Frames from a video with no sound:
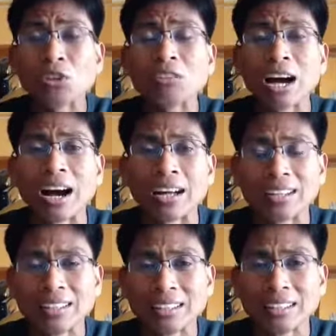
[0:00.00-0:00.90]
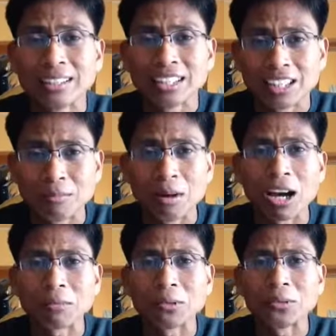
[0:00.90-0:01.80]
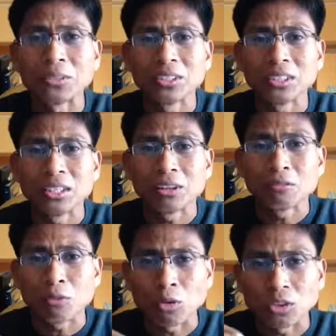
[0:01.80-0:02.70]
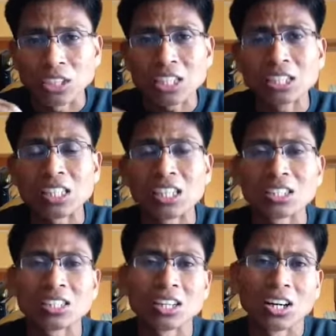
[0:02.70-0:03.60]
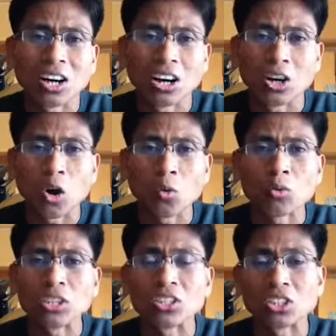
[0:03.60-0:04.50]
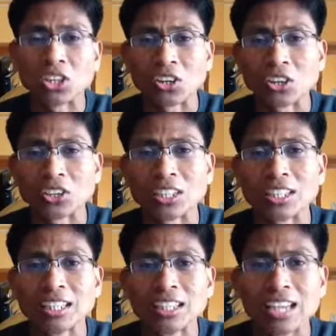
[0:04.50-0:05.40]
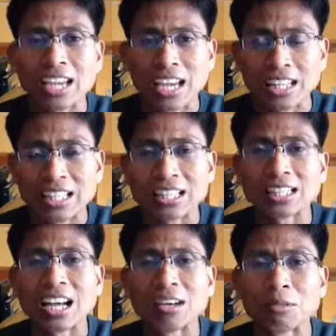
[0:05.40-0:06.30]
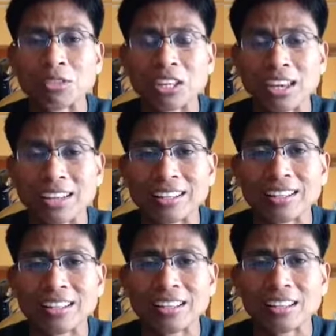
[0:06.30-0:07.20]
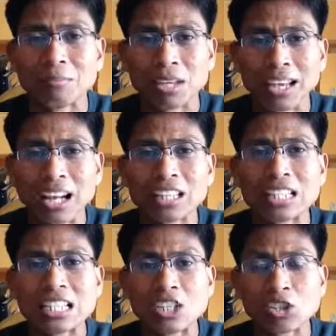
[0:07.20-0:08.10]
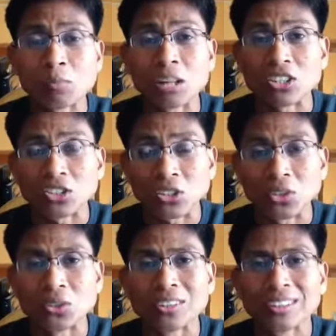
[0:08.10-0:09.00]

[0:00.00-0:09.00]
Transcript: of God, the Bible, for this is our only security in this time of the end. May God continue to bless you.